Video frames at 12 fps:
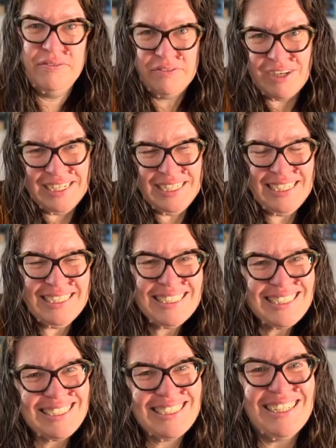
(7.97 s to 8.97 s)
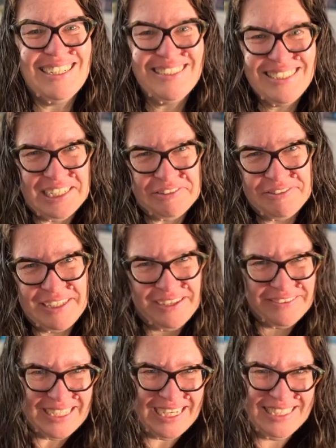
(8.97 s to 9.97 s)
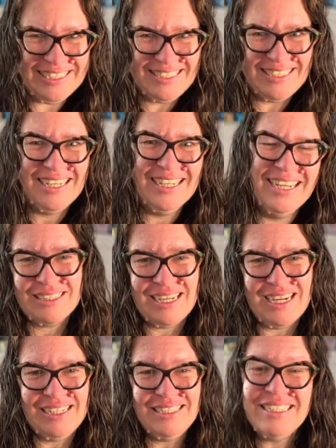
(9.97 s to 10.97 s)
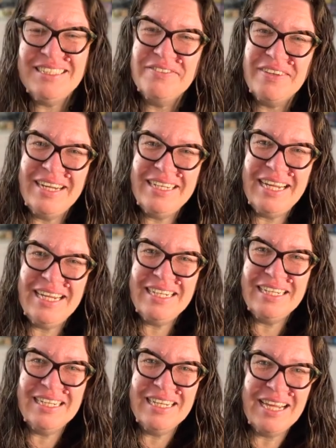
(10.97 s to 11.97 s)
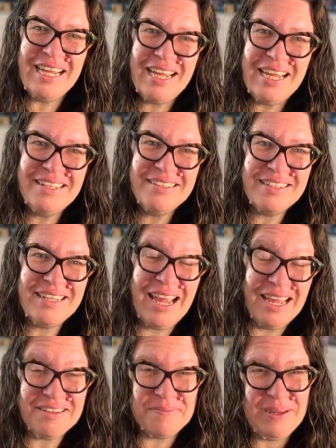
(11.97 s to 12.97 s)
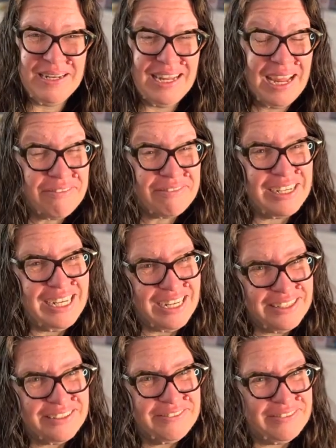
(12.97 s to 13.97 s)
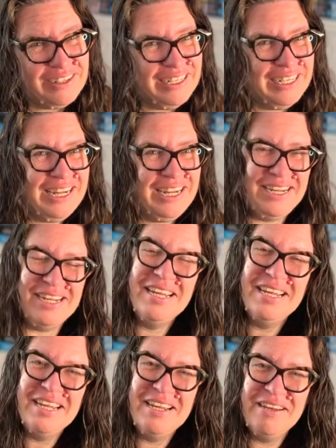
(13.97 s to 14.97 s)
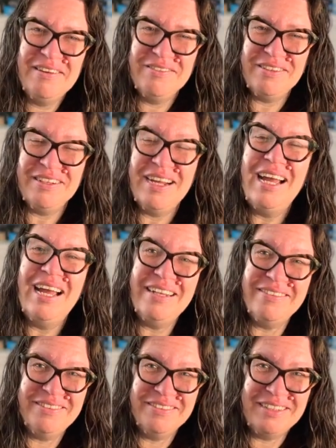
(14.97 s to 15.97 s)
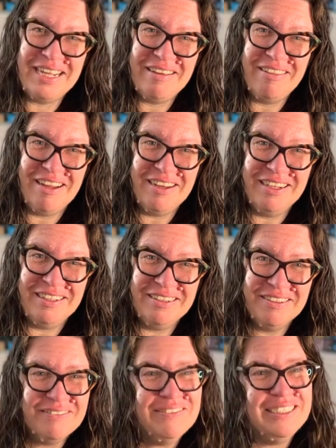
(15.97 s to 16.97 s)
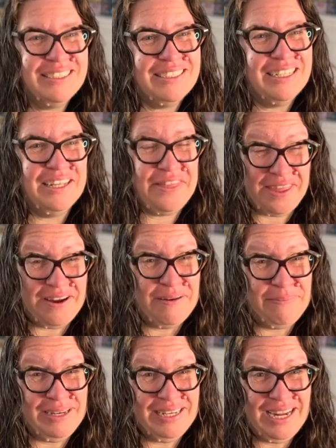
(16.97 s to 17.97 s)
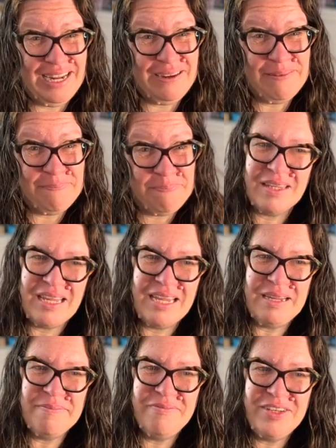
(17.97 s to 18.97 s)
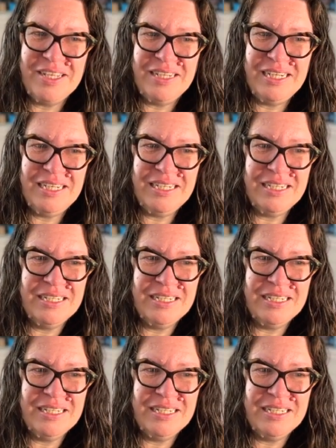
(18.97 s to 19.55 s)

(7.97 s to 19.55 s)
Fridays are self-care days. And this Friday, as has been every other Friday for I don't know how long, was a therapy day. I am feeling